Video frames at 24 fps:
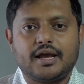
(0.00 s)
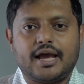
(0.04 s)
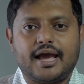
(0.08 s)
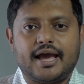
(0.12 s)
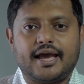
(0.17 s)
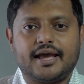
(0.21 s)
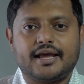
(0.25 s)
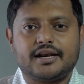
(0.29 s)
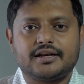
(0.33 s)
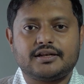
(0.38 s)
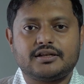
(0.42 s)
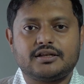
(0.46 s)

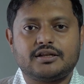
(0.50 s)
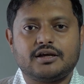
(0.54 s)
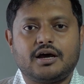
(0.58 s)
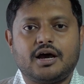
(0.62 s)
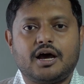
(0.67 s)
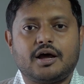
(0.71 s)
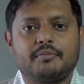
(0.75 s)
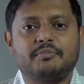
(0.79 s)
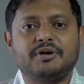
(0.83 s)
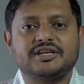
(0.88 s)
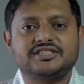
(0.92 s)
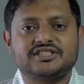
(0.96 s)
and
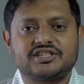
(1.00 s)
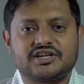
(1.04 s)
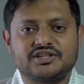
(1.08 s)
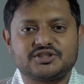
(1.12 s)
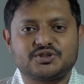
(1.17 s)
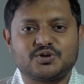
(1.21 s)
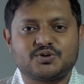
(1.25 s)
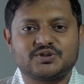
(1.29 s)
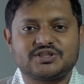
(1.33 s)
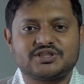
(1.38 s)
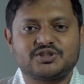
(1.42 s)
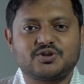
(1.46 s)
our best
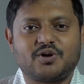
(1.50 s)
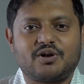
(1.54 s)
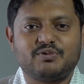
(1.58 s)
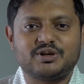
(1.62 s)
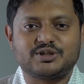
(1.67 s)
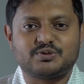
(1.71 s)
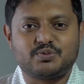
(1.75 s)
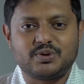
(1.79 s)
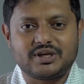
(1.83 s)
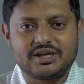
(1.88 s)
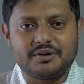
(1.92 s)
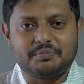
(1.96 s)
resource is
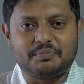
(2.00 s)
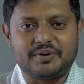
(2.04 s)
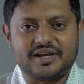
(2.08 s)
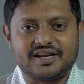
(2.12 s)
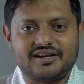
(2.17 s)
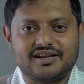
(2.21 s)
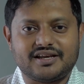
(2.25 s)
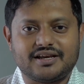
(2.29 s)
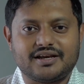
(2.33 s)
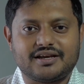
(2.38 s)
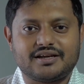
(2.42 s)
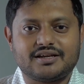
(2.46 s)
always
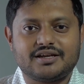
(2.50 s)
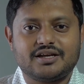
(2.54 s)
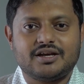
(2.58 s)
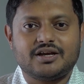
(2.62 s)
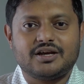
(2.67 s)
Wikipedia.